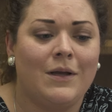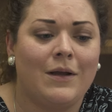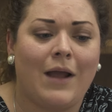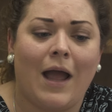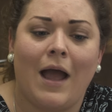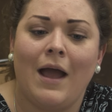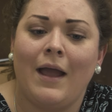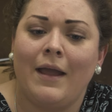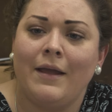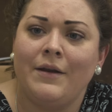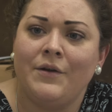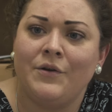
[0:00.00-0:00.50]
look,
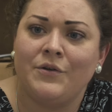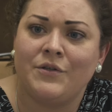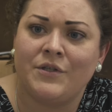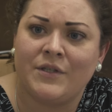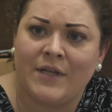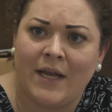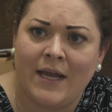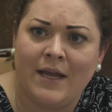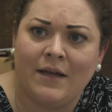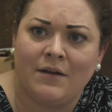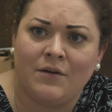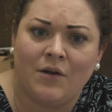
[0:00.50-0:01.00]
I
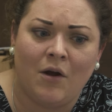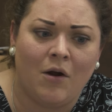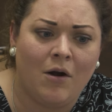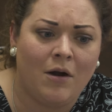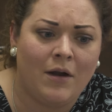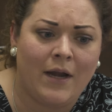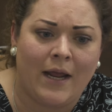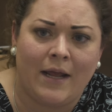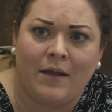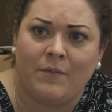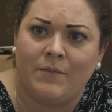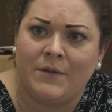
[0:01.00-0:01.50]
understand
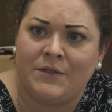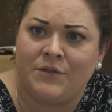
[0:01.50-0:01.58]
heartache,